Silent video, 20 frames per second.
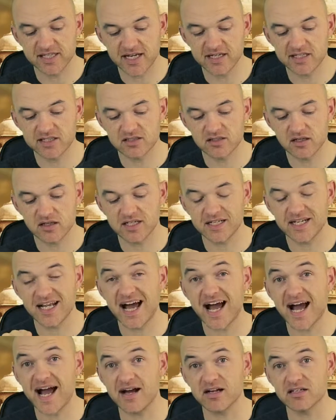then is not an
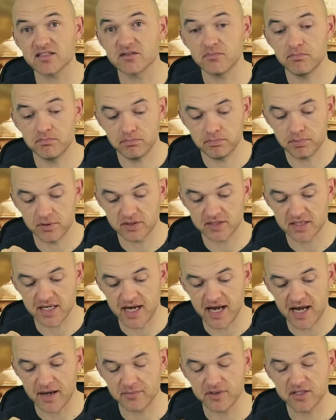act, but a
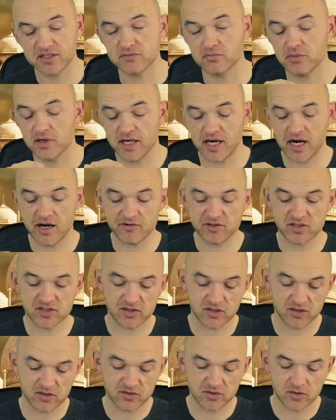habit by
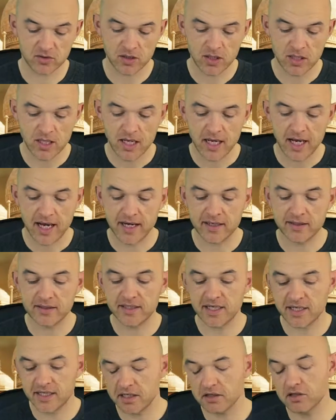Aristotle.
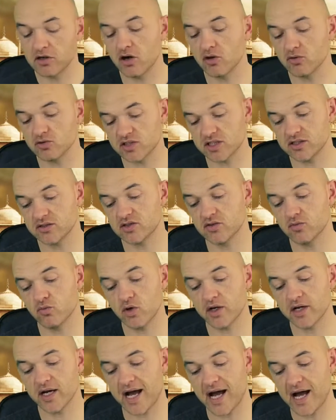And then he goes into
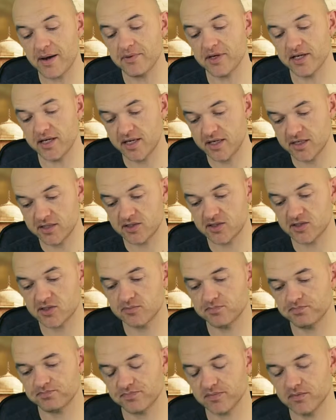what a habit
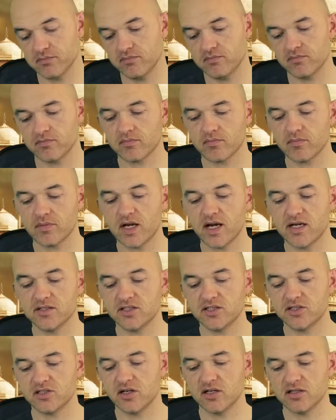is as
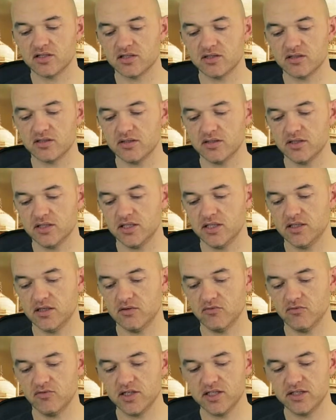he starts to, you
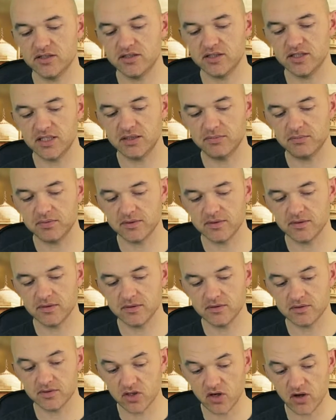know, really deep
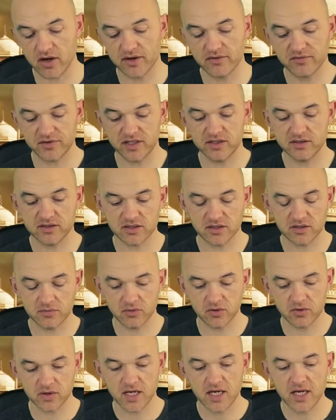dive into the
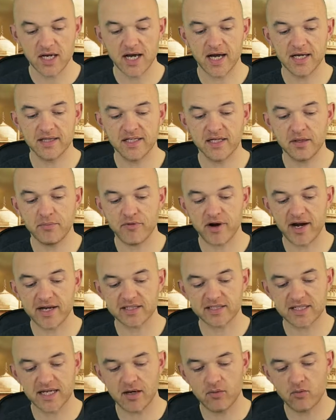book. And then he
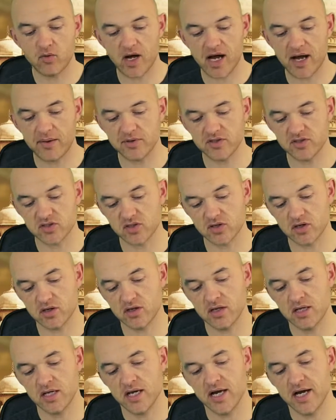breaks down what habits
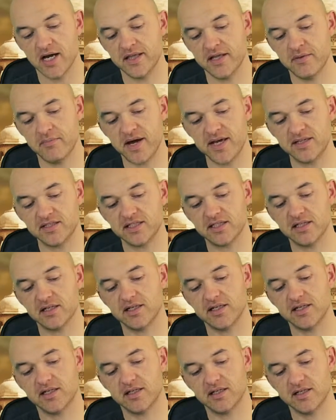are. And then
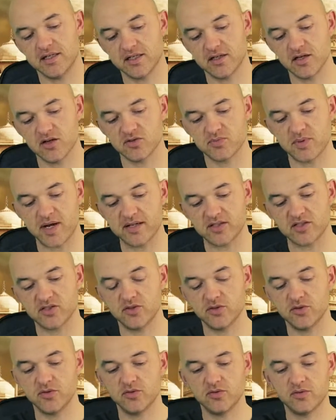basically he goes back
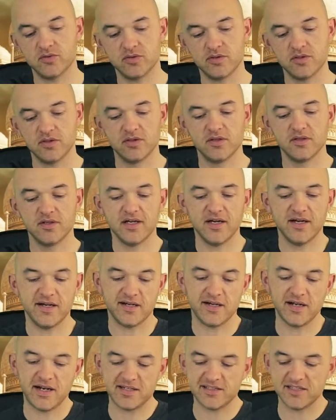to a
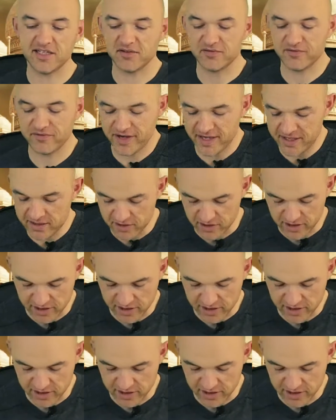classic Venn